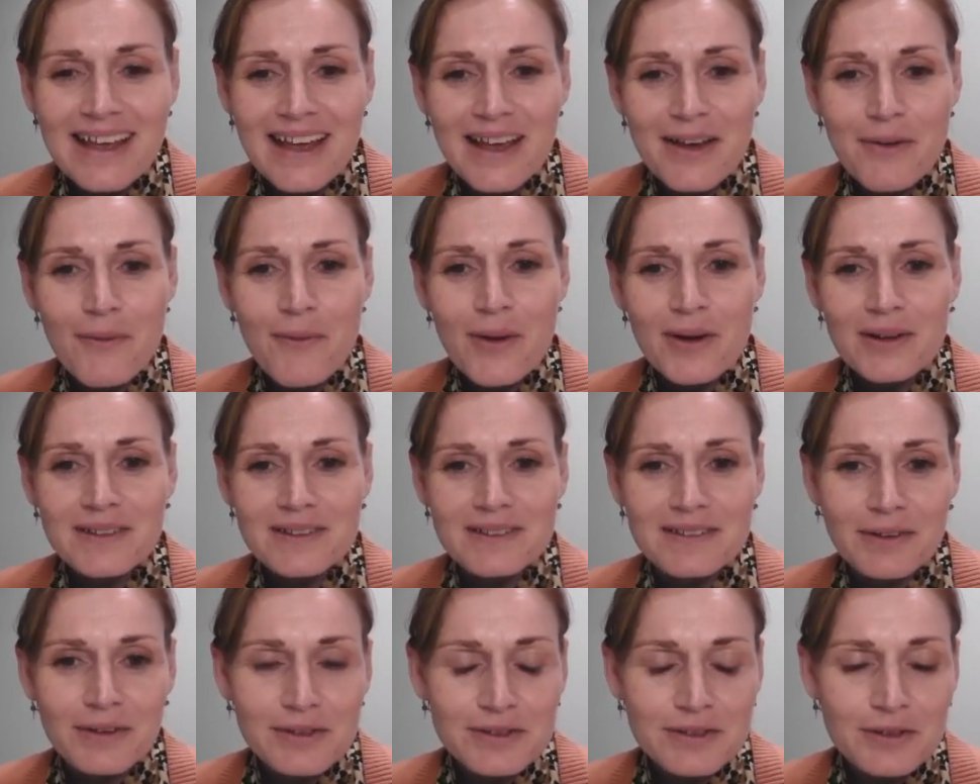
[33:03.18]
And what
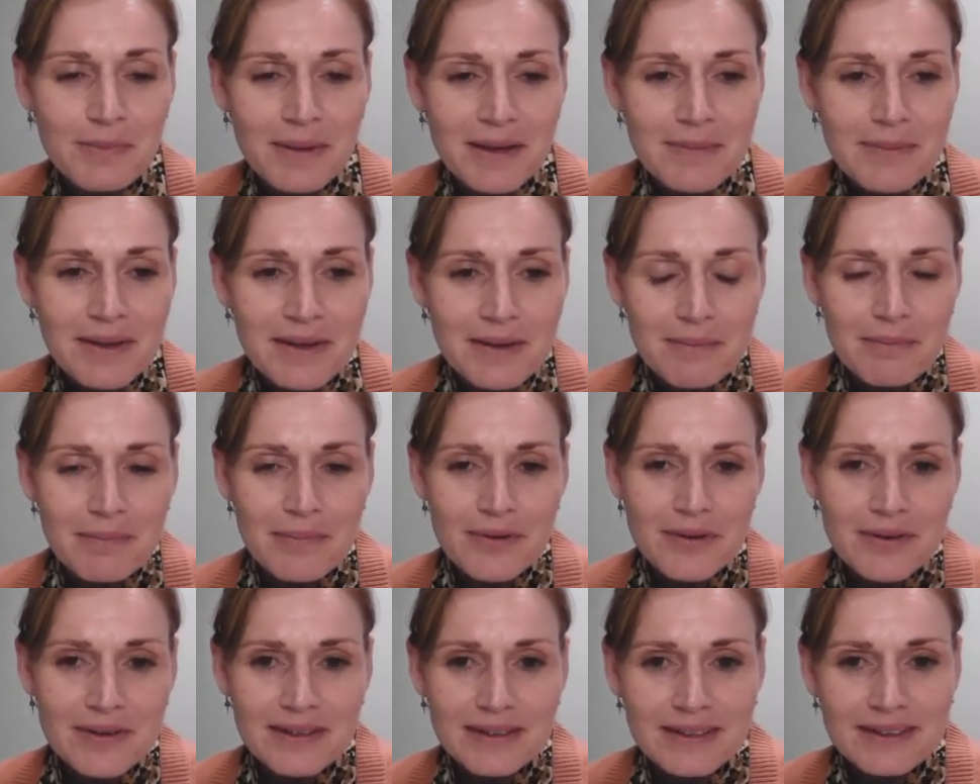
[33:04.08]
is also maybe
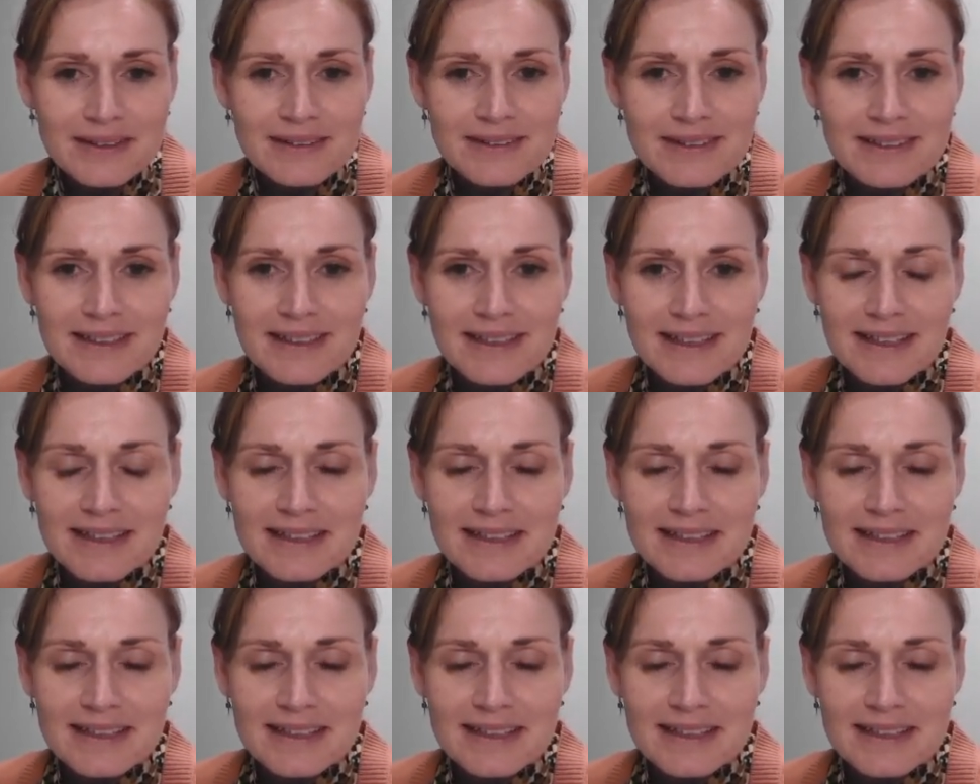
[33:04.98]
important,